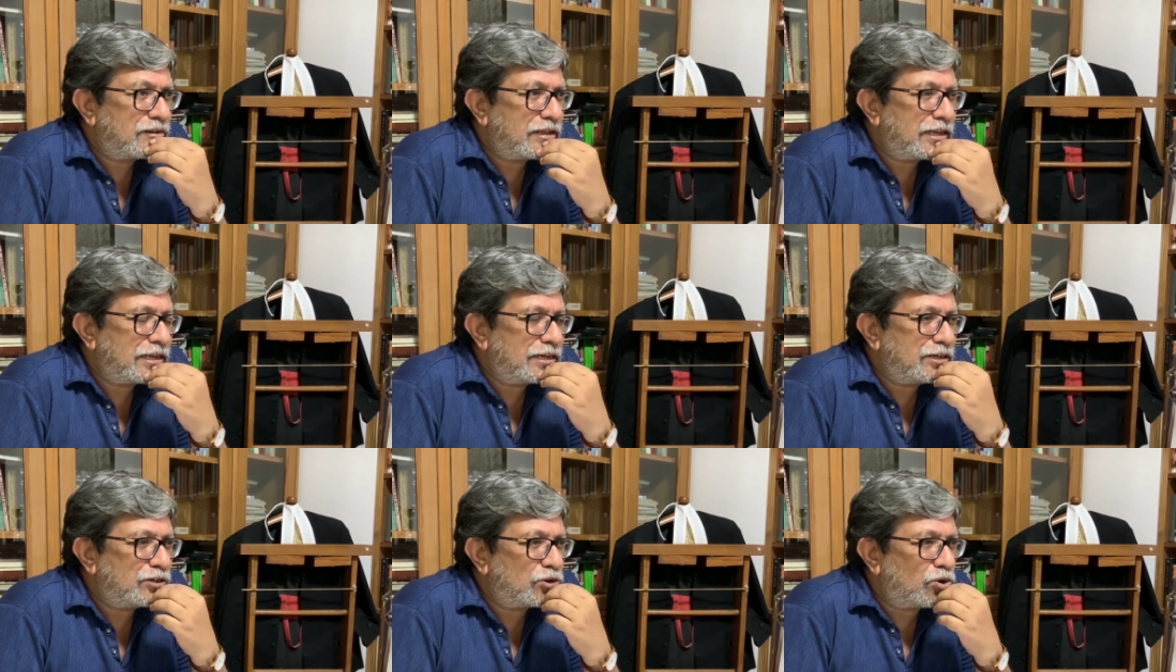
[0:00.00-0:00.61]

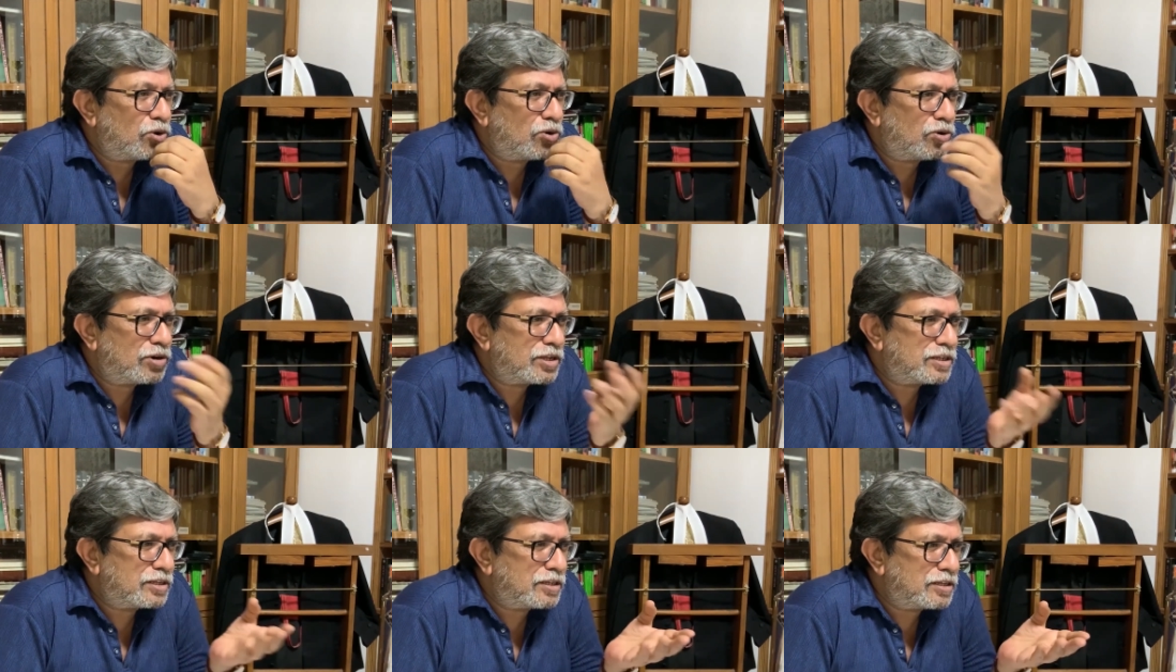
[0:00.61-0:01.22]
I draw on
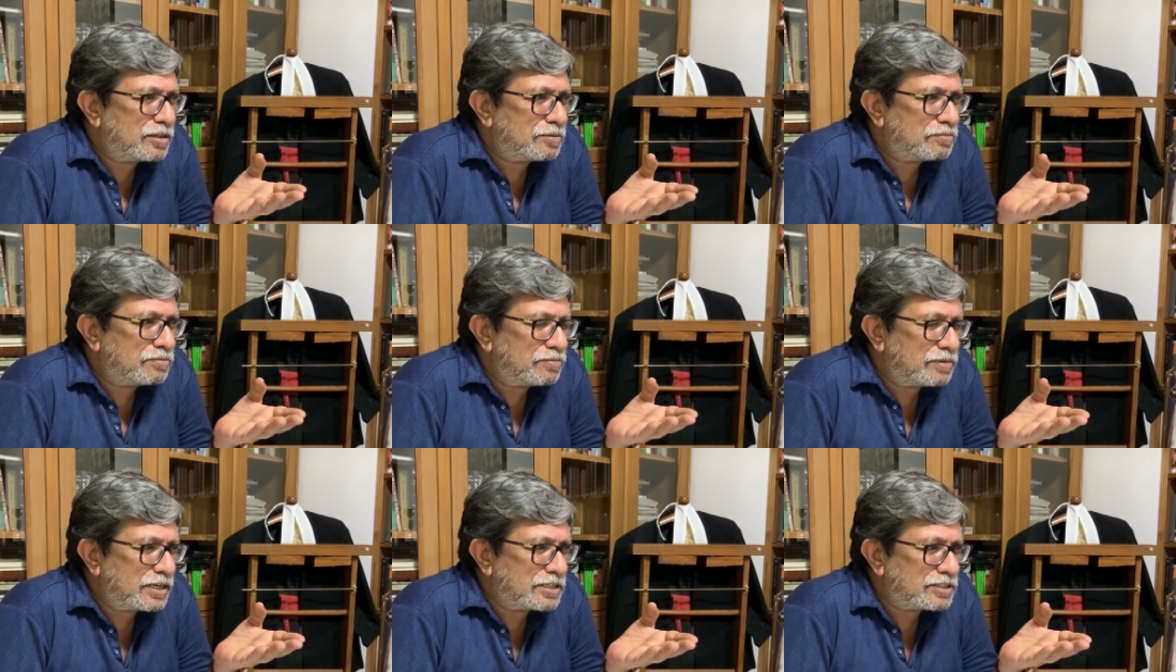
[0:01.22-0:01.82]
an
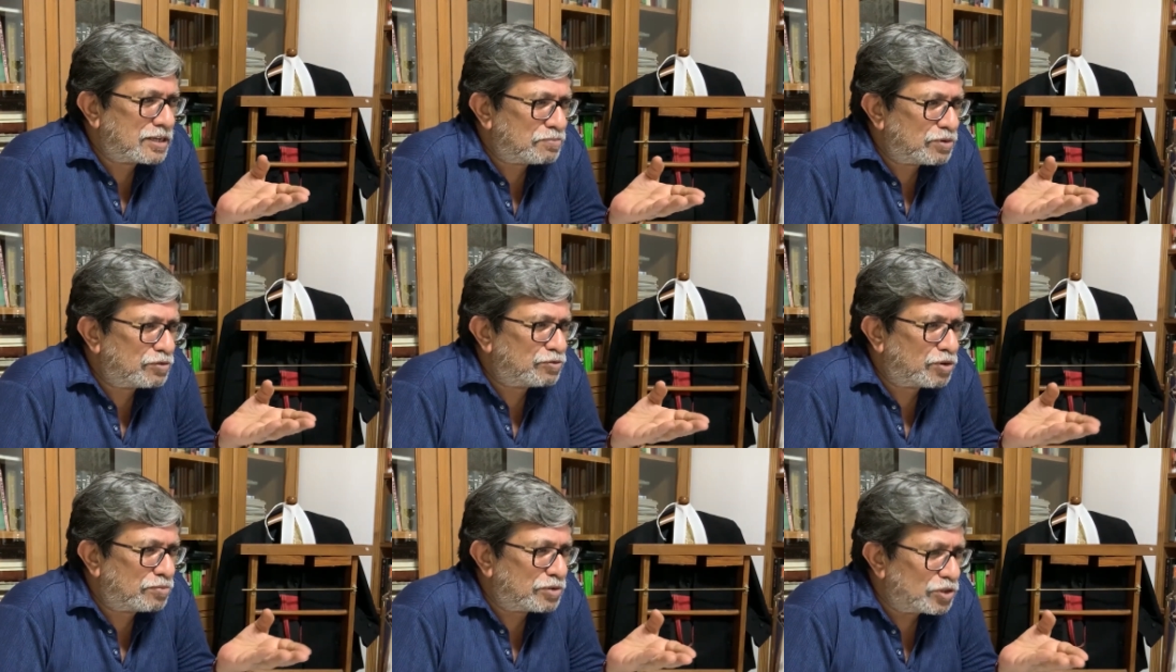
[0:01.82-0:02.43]
example
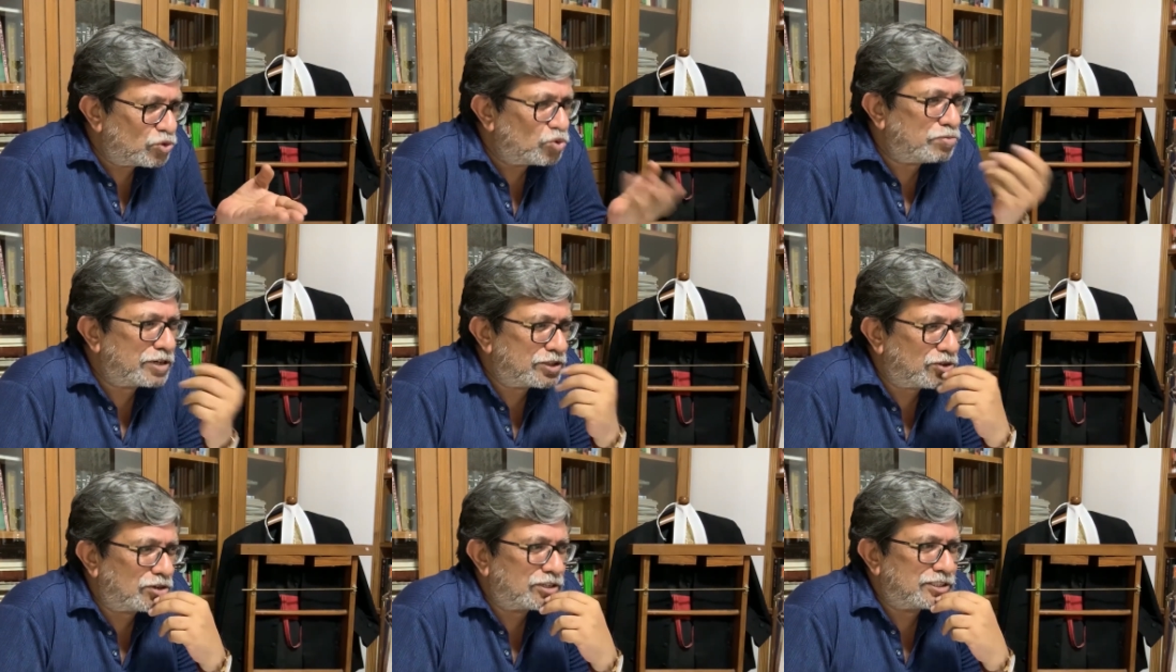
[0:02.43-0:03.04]
from Hindu
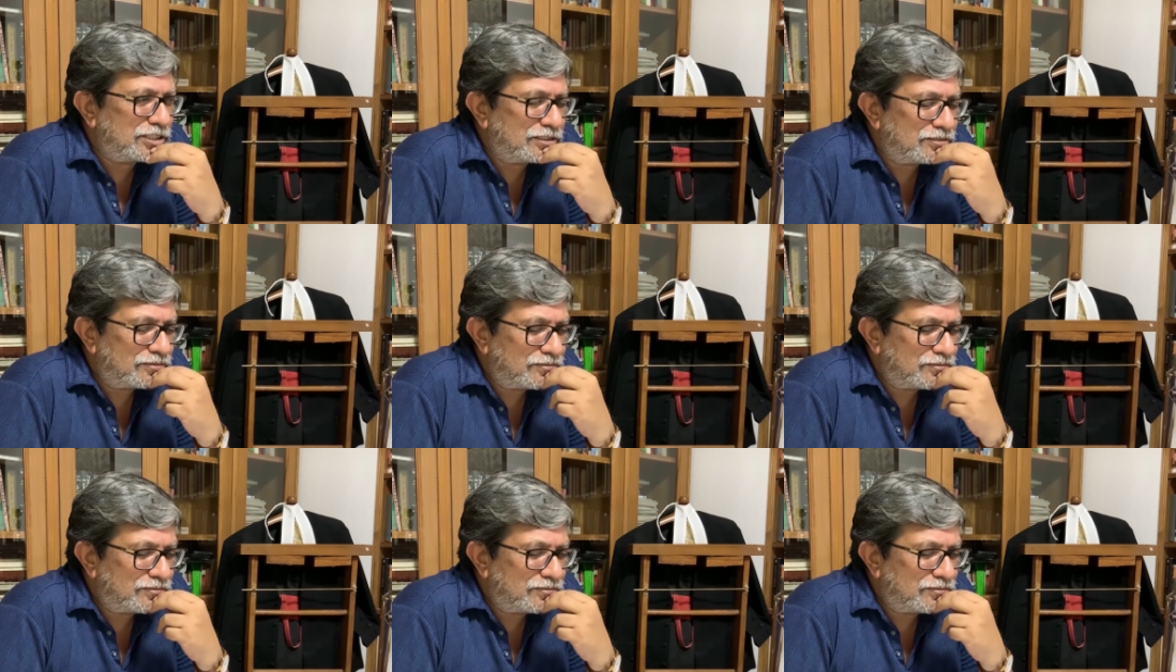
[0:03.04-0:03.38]
mythology.